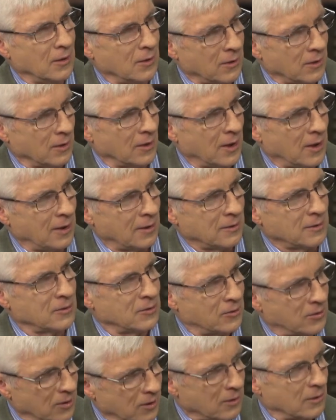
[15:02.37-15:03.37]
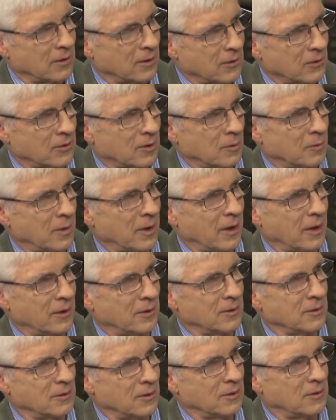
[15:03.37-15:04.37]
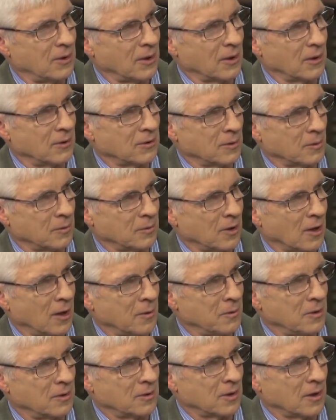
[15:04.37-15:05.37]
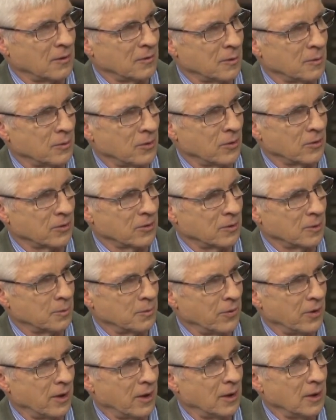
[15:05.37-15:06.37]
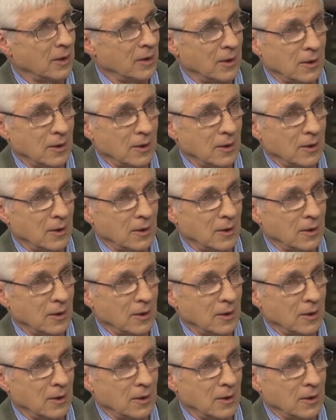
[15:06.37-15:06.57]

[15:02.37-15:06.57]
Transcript: they're not serious about taking some time each day for personal prayer.